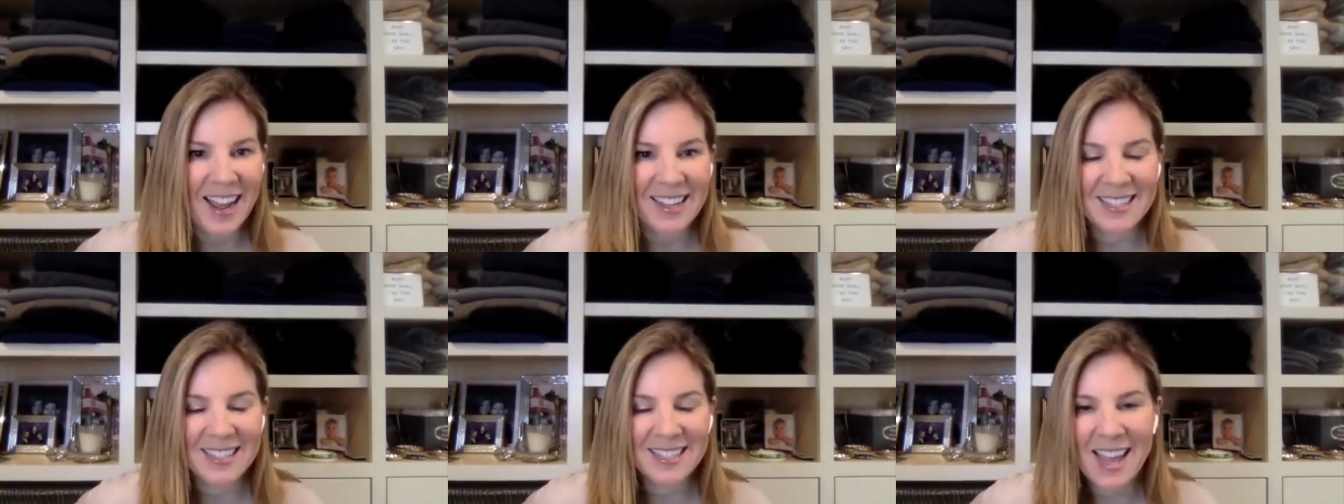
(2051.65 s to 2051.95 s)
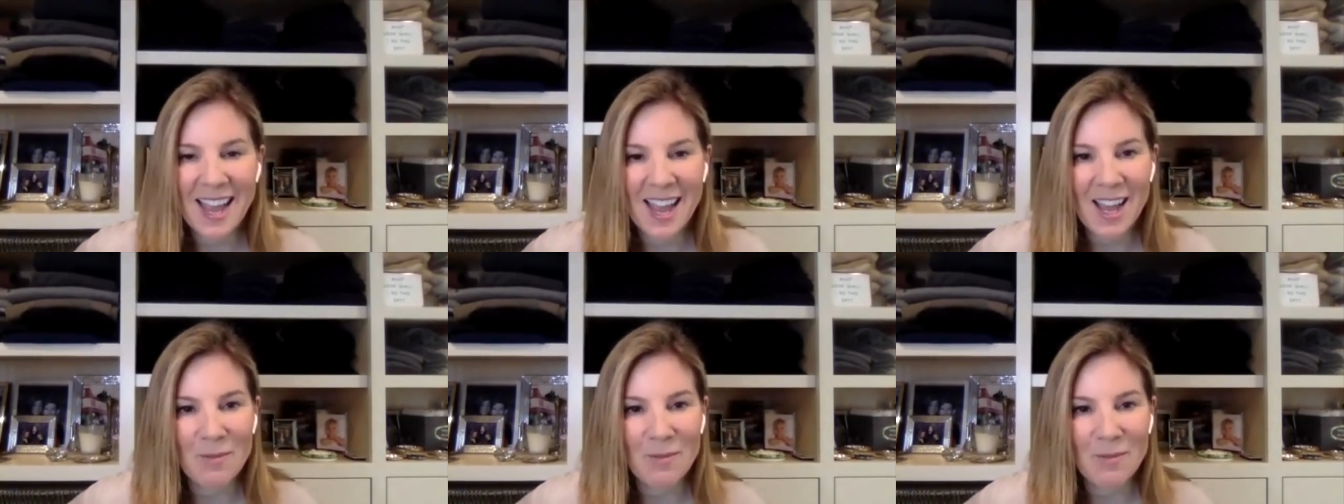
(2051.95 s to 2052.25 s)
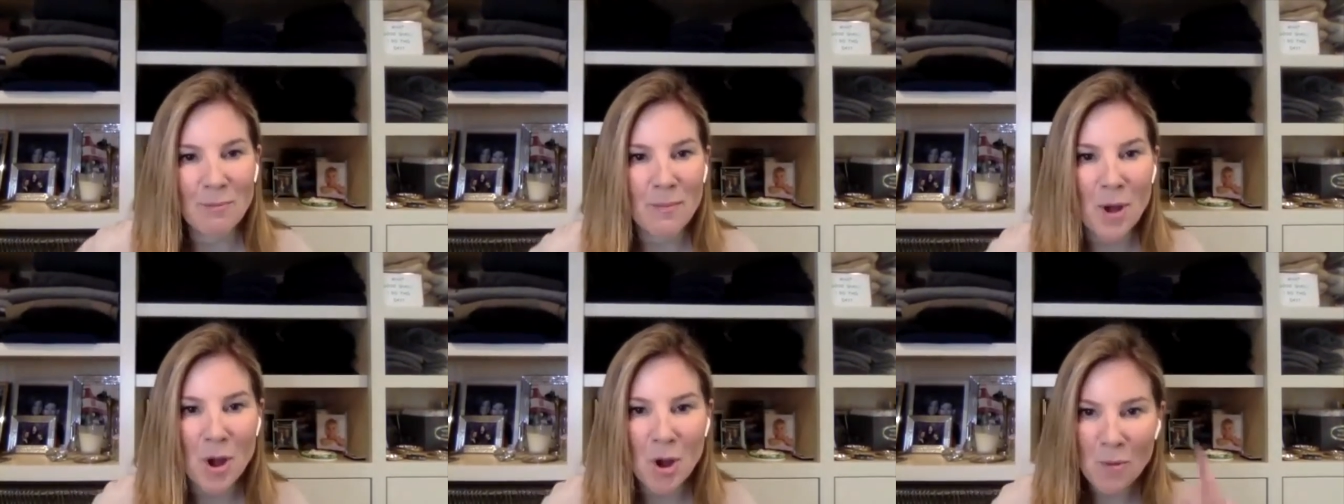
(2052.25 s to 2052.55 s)
as that
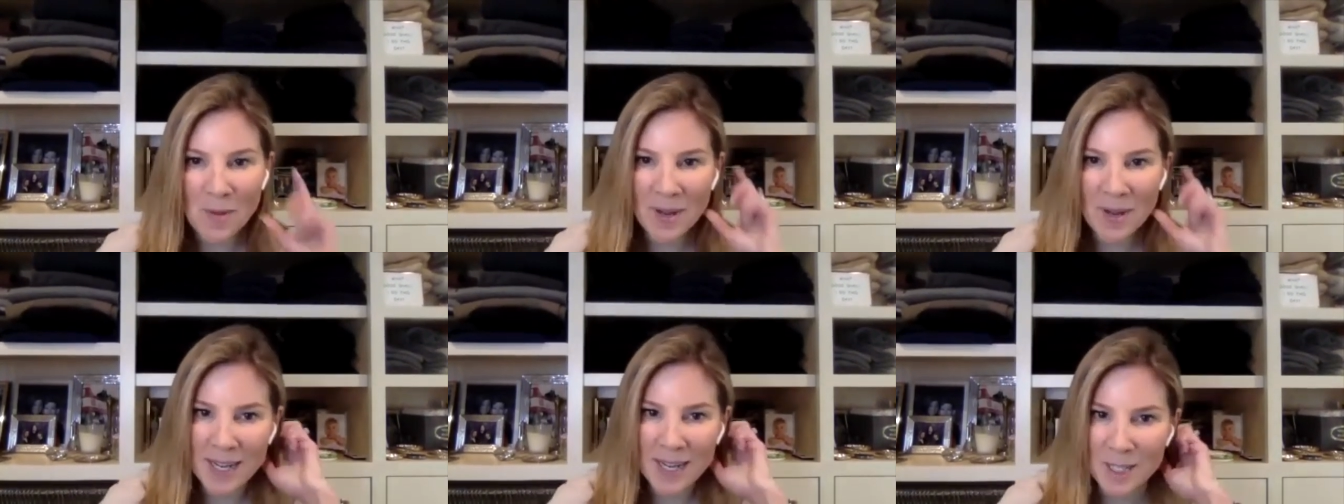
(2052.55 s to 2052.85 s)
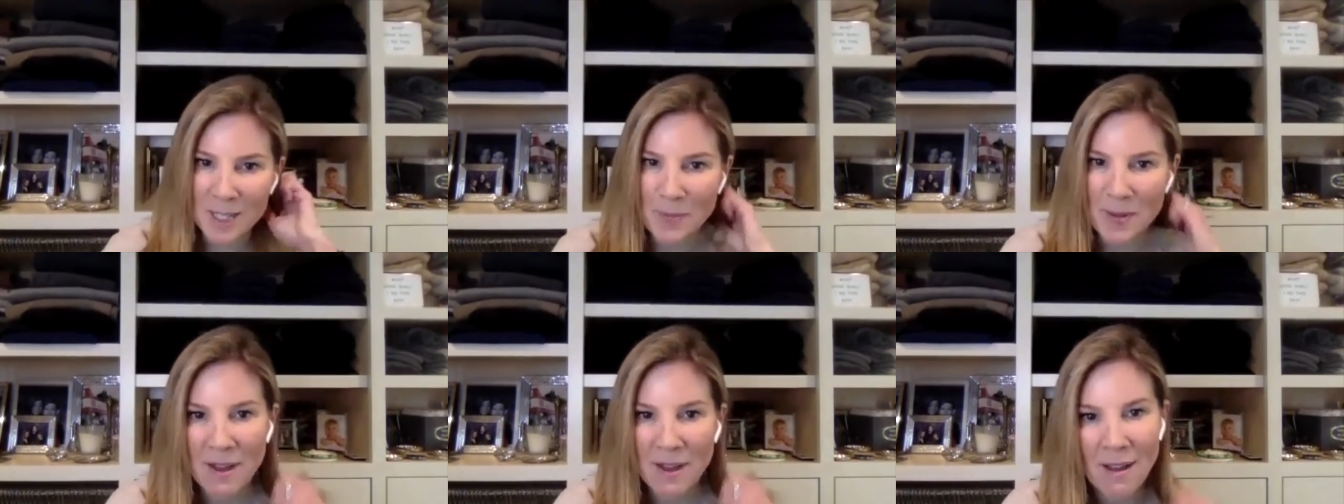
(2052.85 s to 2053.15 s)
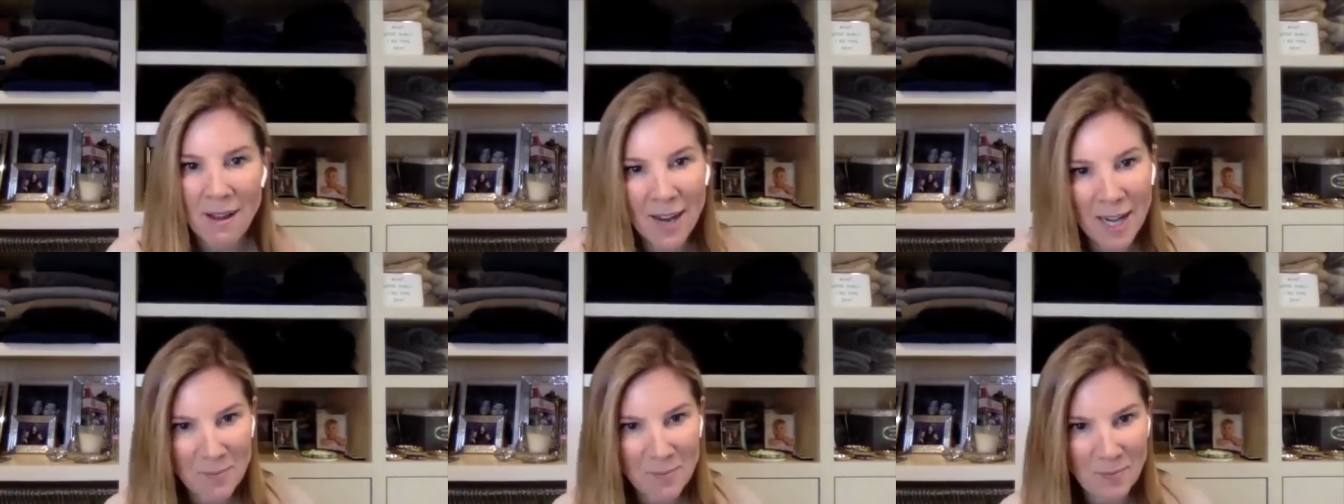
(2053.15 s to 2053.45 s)
moment is
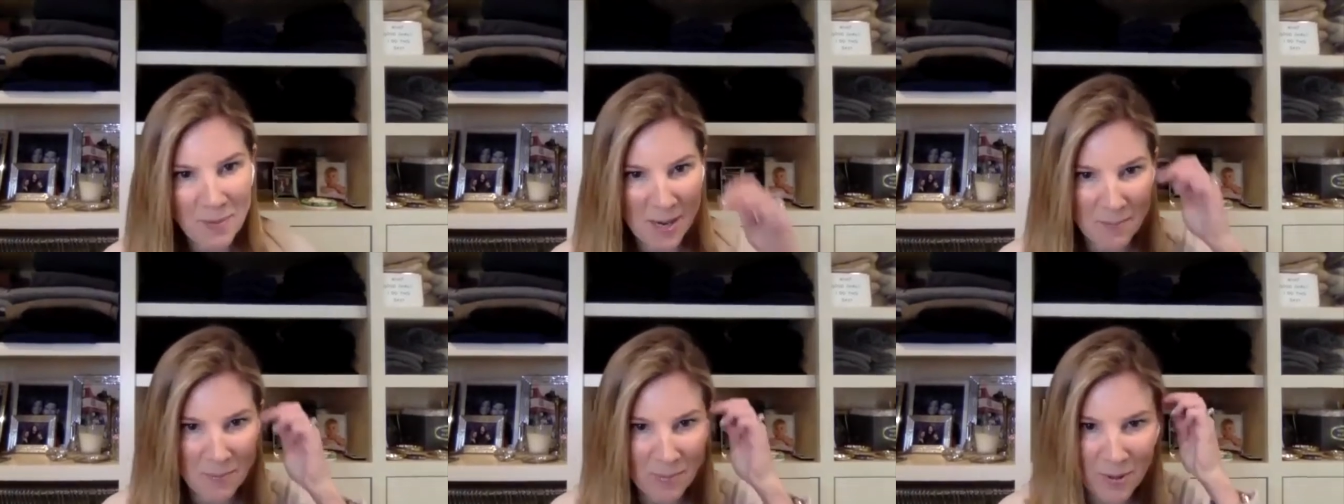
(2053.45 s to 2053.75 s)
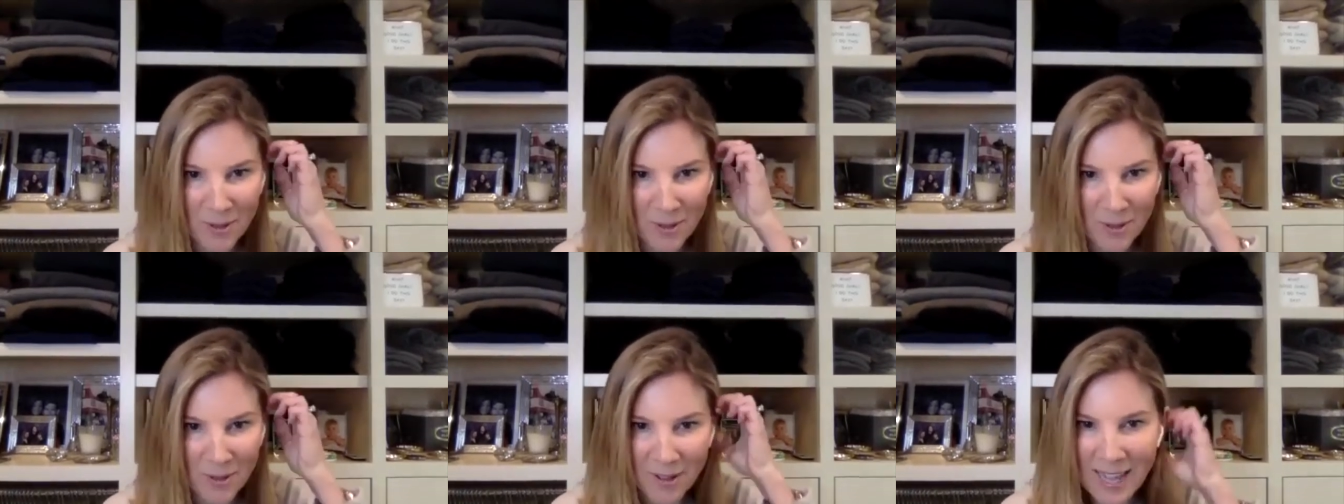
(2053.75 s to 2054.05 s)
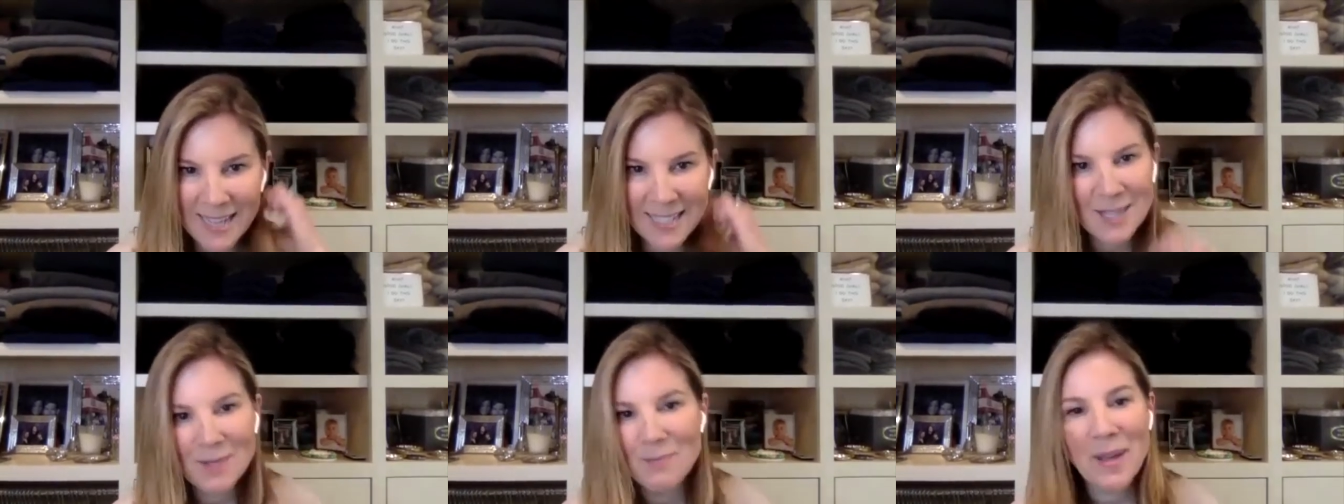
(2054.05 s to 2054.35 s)
behind people,
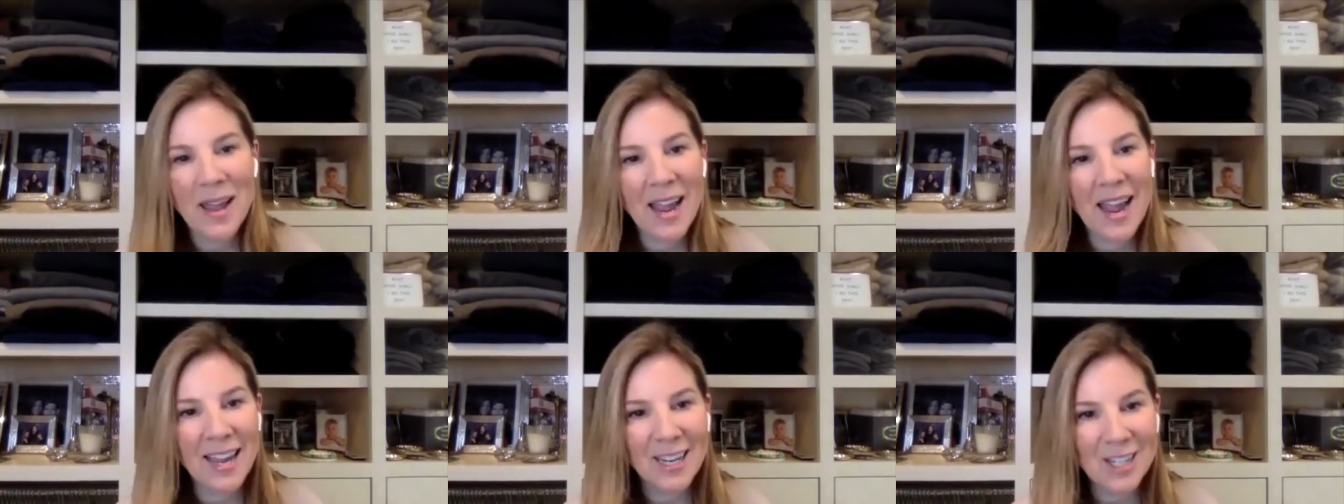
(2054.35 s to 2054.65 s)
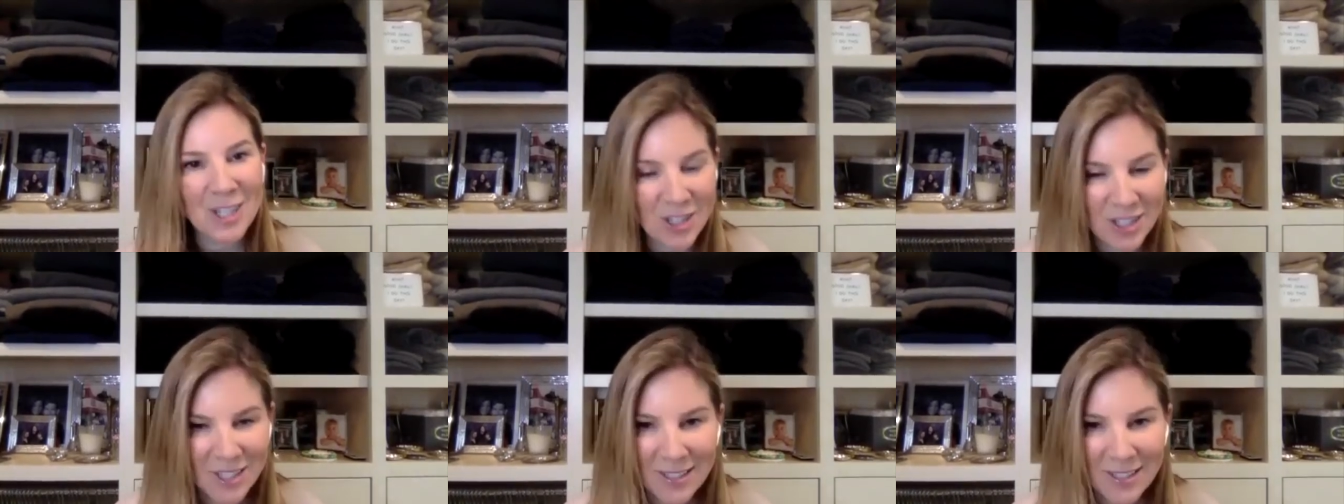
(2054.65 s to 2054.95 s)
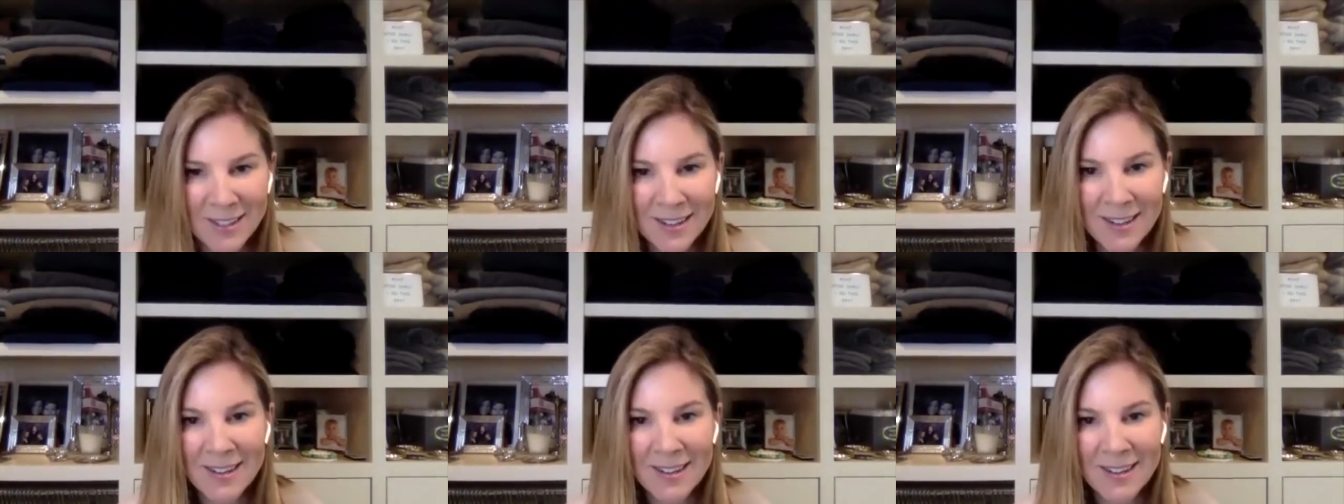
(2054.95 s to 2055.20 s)
as the passion